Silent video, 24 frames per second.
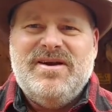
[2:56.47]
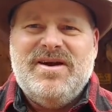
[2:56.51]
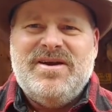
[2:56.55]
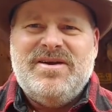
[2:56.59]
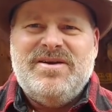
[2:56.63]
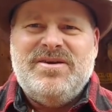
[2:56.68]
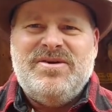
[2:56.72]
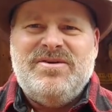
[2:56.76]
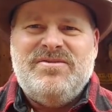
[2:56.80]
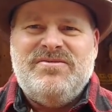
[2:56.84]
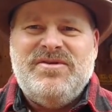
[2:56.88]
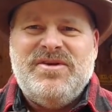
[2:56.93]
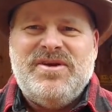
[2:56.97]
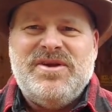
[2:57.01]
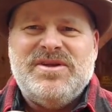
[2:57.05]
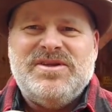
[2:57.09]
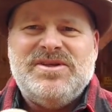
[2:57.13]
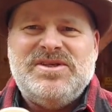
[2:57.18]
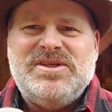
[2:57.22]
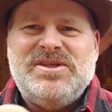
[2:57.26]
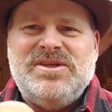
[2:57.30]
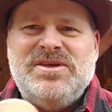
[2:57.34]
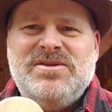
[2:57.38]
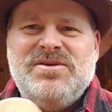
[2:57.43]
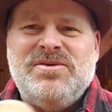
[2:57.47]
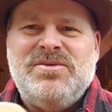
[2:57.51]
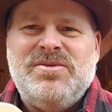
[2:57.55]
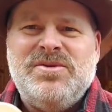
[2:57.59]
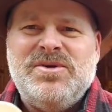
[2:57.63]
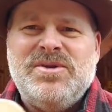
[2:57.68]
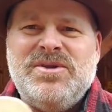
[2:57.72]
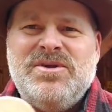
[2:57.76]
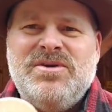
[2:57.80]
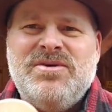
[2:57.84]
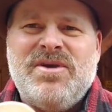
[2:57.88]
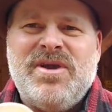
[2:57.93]
I don't know if you can see the
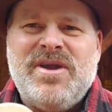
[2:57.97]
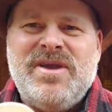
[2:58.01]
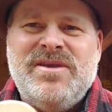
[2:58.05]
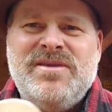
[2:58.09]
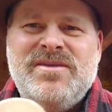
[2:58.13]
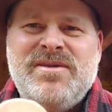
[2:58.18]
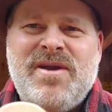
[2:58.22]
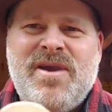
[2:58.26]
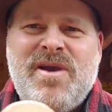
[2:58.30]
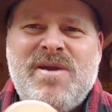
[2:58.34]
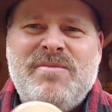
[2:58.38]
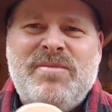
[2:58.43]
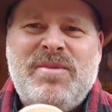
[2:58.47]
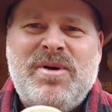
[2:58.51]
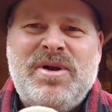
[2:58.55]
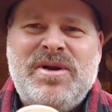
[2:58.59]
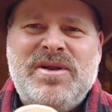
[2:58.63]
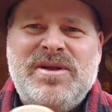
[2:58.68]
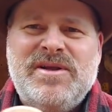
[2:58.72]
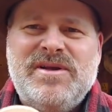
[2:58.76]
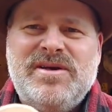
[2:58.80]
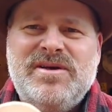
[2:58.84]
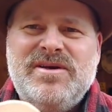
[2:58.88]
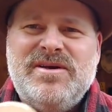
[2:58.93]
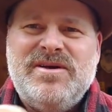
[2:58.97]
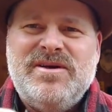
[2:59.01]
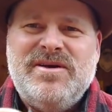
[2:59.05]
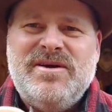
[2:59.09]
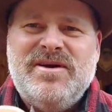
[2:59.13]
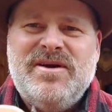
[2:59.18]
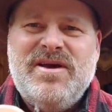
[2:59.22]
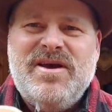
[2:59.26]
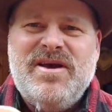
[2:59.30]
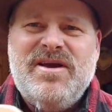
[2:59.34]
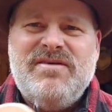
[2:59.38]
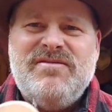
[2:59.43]
wood grain there, but
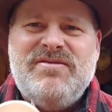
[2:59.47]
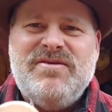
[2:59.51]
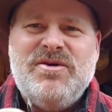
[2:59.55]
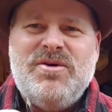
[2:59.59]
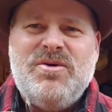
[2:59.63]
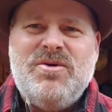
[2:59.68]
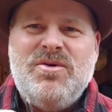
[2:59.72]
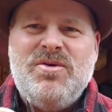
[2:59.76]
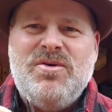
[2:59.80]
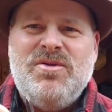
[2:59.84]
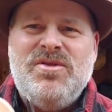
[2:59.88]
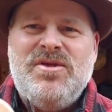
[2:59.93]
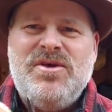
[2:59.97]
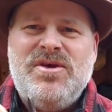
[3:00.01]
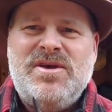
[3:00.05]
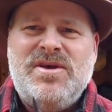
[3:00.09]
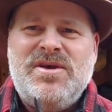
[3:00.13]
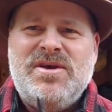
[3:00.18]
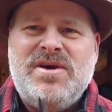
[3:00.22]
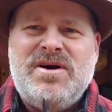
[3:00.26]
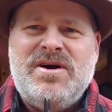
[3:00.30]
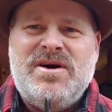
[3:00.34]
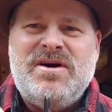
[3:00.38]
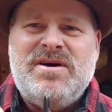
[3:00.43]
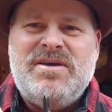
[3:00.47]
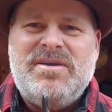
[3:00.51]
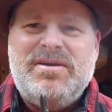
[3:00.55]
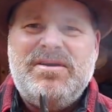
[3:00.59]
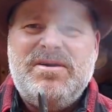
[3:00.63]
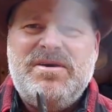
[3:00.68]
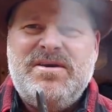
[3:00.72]
if you hold the